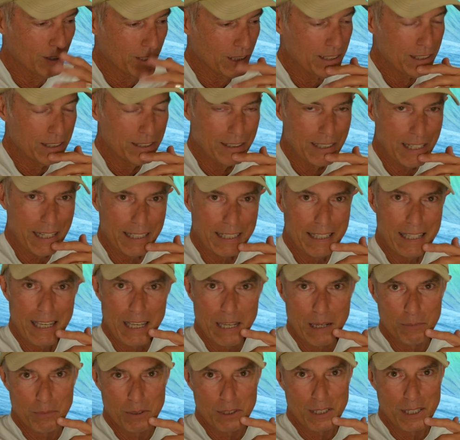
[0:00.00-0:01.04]
least that
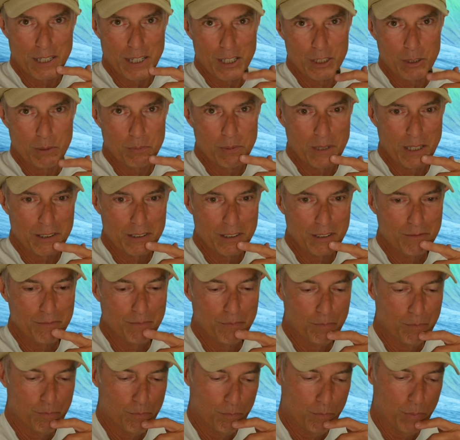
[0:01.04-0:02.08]
gambling aspect
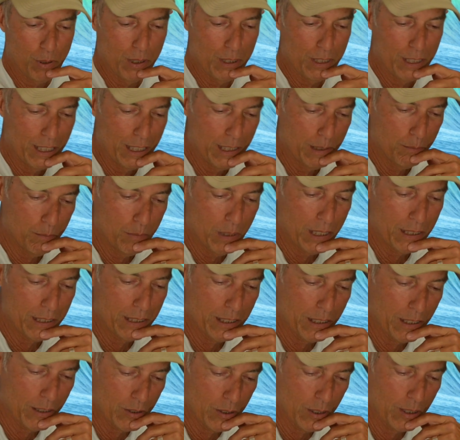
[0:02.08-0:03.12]
of putting 10
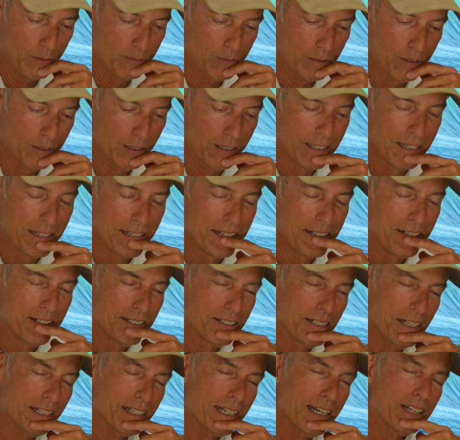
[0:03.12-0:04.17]
bucks in on something,
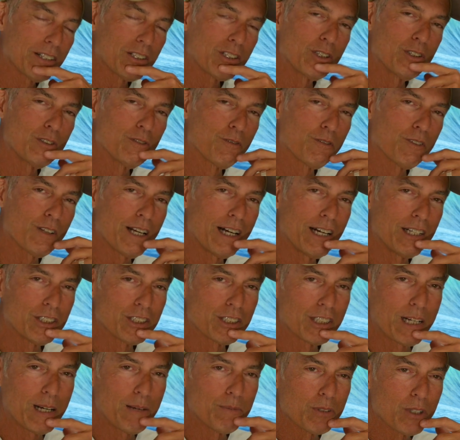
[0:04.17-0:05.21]
check out two fly
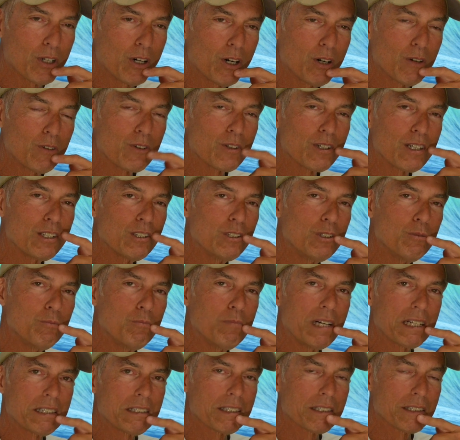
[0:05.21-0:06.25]
shops over in New
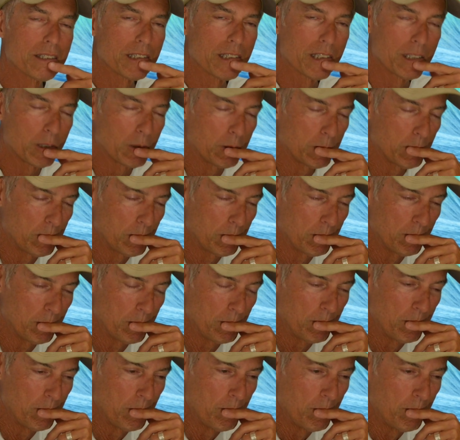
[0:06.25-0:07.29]
Mexico.
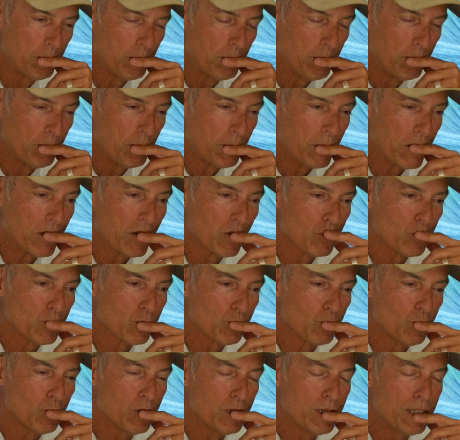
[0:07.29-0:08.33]

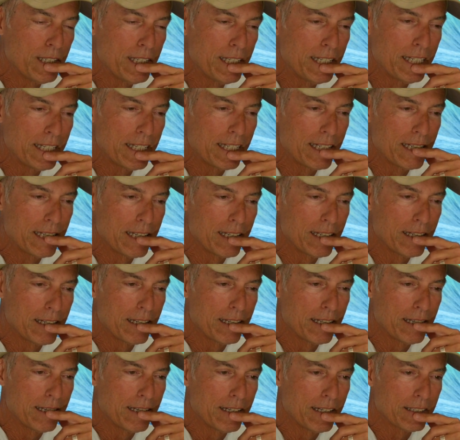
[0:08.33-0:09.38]
There's one
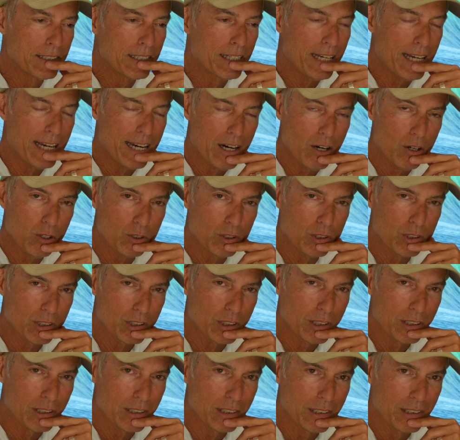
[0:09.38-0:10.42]
in uh, Taos